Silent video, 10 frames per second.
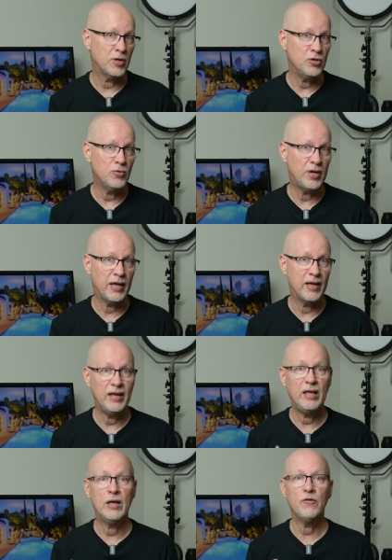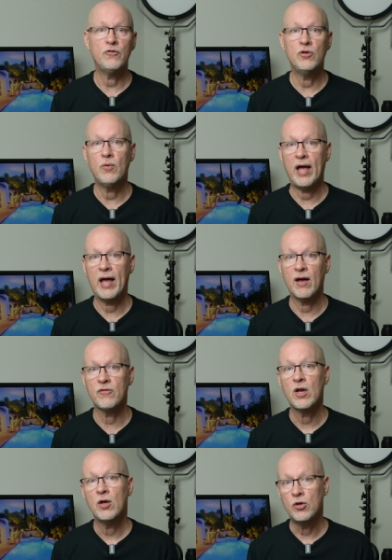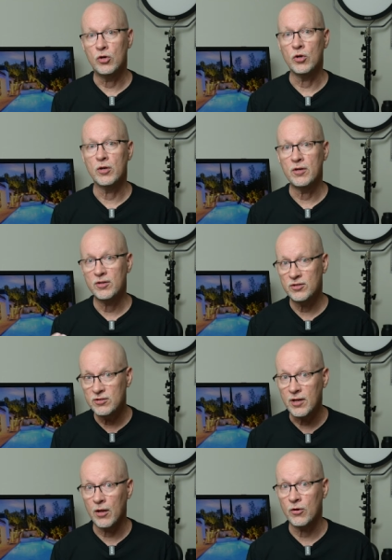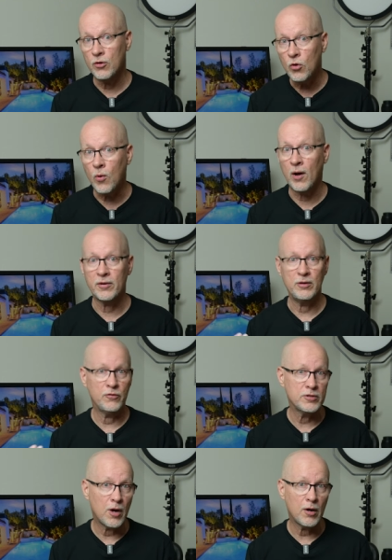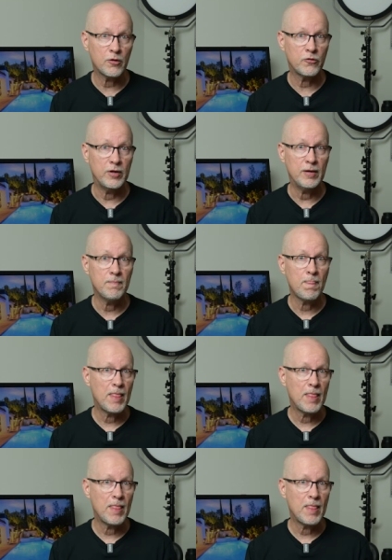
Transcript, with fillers: but you can if you have good, stellar quality photography.